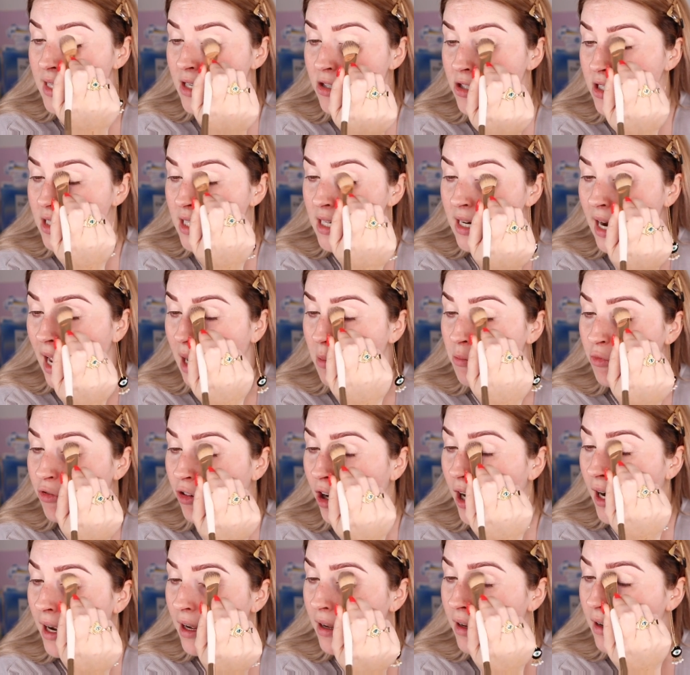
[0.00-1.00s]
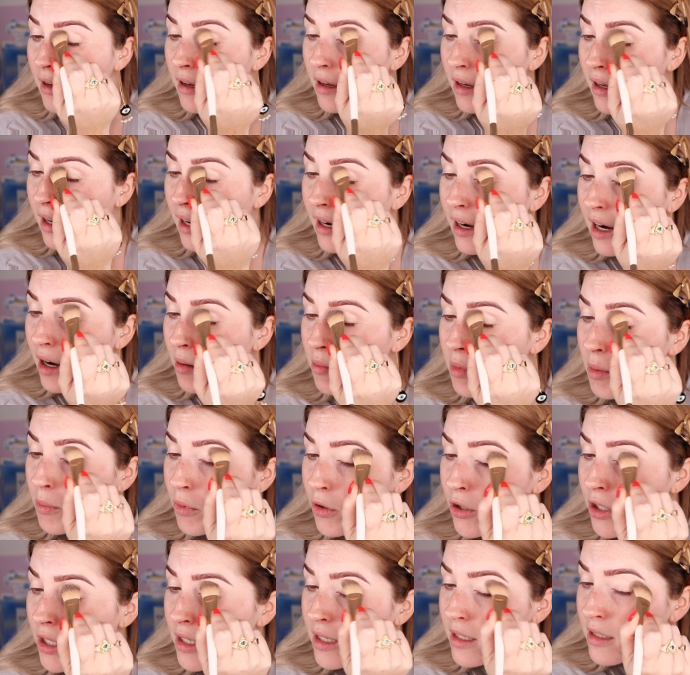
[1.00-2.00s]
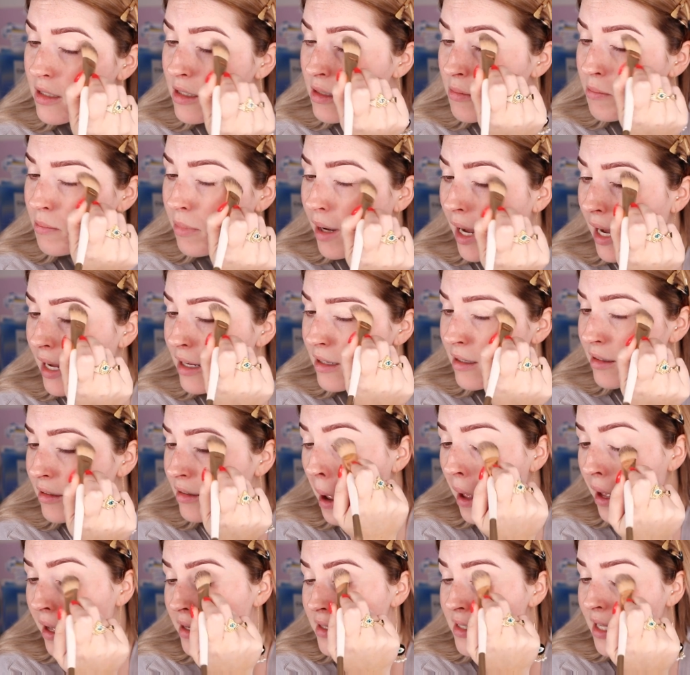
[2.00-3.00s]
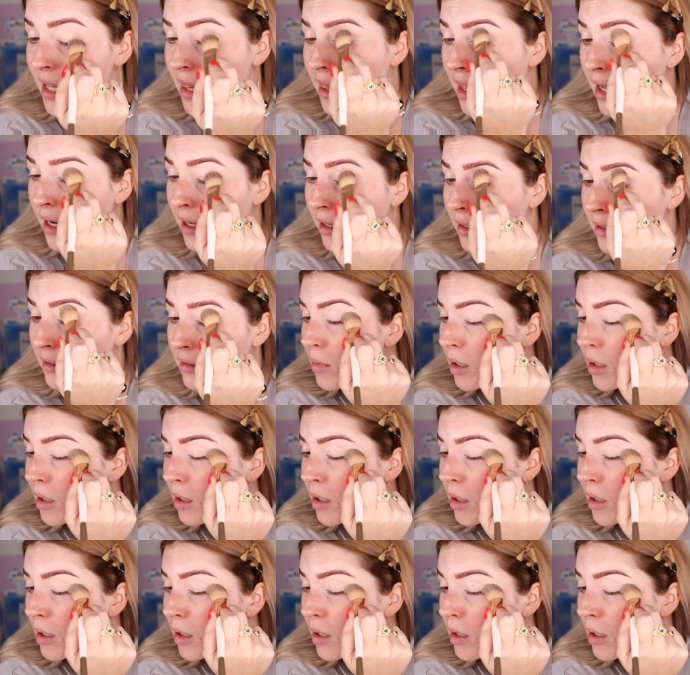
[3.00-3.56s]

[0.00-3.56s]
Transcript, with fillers: There is a name for it. I can't remember what it is, but it's a thing.